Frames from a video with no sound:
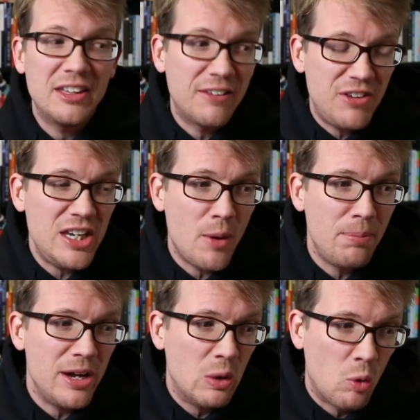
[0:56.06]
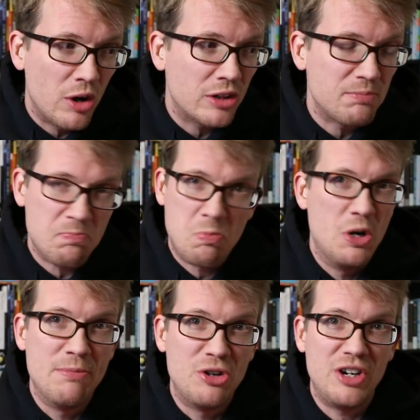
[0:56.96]
Like the video player works
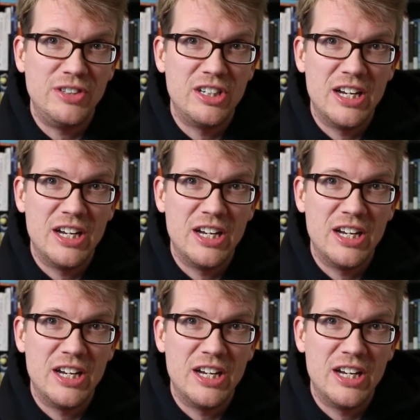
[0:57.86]
pretty much every